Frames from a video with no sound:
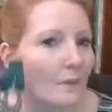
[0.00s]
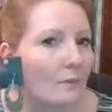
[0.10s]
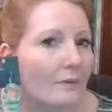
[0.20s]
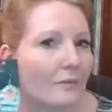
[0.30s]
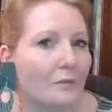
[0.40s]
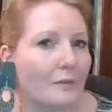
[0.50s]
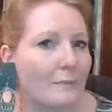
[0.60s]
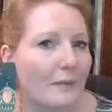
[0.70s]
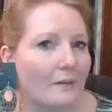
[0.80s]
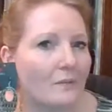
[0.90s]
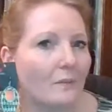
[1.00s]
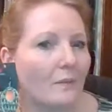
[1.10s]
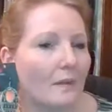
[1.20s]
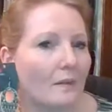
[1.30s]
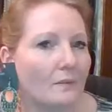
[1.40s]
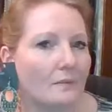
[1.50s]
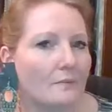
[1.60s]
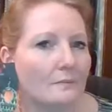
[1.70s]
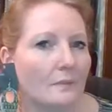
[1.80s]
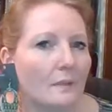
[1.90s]
We have 3 pairs of these.
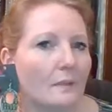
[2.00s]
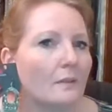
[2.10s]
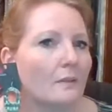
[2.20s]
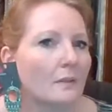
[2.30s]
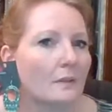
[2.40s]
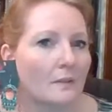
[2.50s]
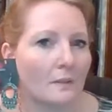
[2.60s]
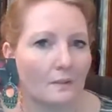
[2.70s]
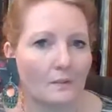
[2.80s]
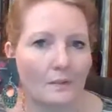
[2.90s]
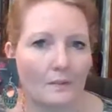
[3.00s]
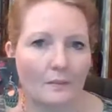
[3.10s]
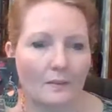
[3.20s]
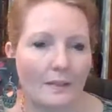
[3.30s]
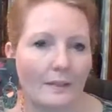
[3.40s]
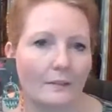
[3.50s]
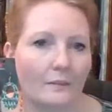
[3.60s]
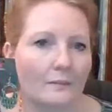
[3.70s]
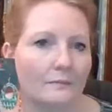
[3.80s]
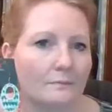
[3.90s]
So this is the
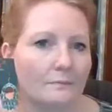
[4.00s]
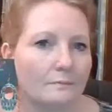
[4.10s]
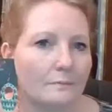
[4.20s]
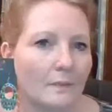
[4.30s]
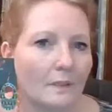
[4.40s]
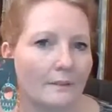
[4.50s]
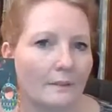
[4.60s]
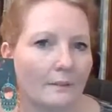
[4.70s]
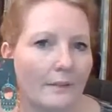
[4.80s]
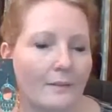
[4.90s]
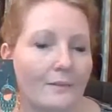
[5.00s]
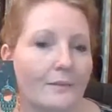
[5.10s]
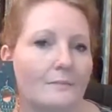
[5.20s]
size and the length.